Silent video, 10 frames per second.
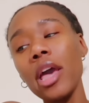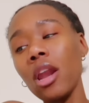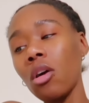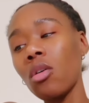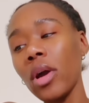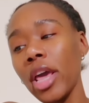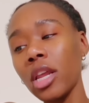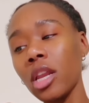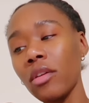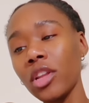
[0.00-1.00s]
and I'll go ahead
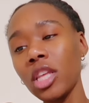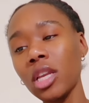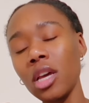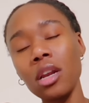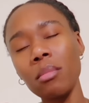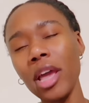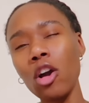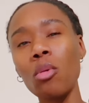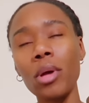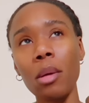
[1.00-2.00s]
and get everything done. I'm like,
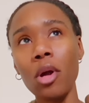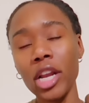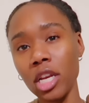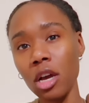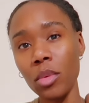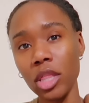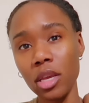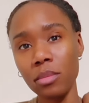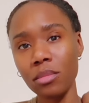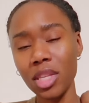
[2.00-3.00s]
oh, but I'm already done with
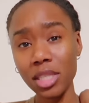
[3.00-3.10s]
it.